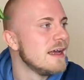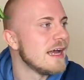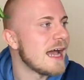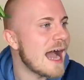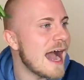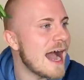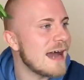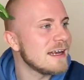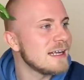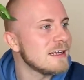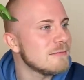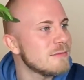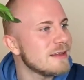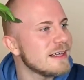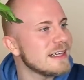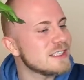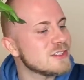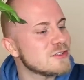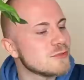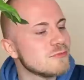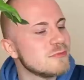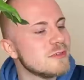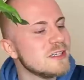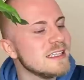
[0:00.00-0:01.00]
Adding
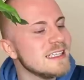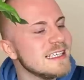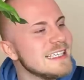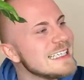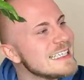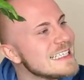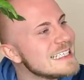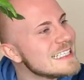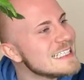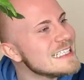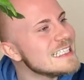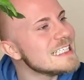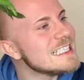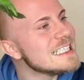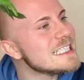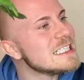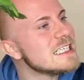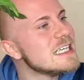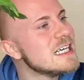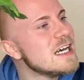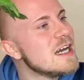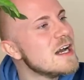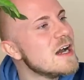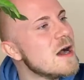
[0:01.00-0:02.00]
plants really isn't
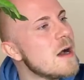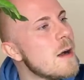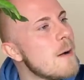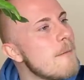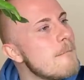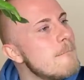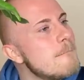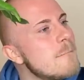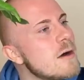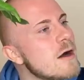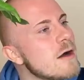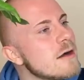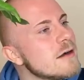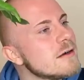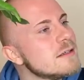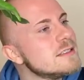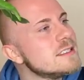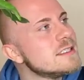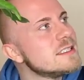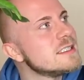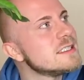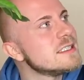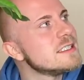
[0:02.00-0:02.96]
part